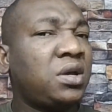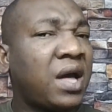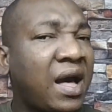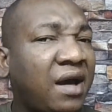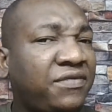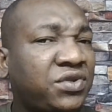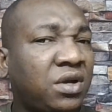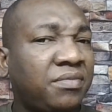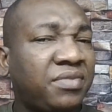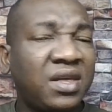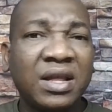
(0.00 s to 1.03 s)
have
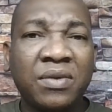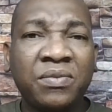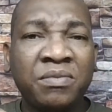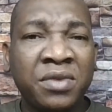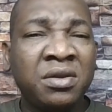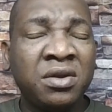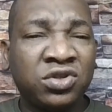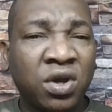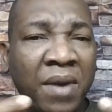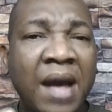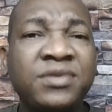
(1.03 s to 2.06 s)
something that
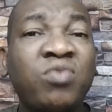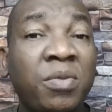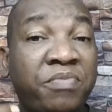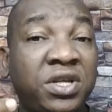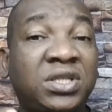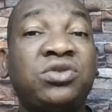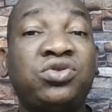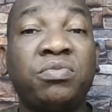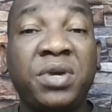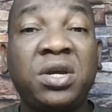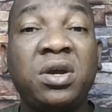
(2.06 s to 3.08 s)
some apps may pretend to
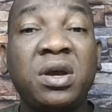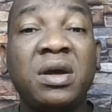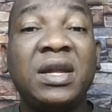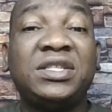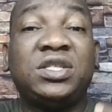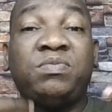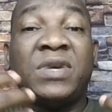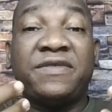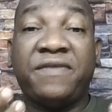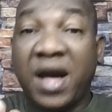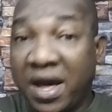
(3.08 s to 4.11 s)
be legitimate
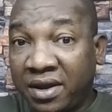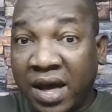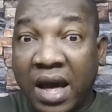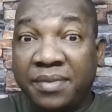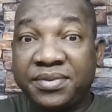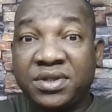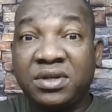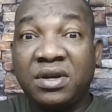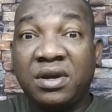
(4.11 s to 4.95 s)
file apps.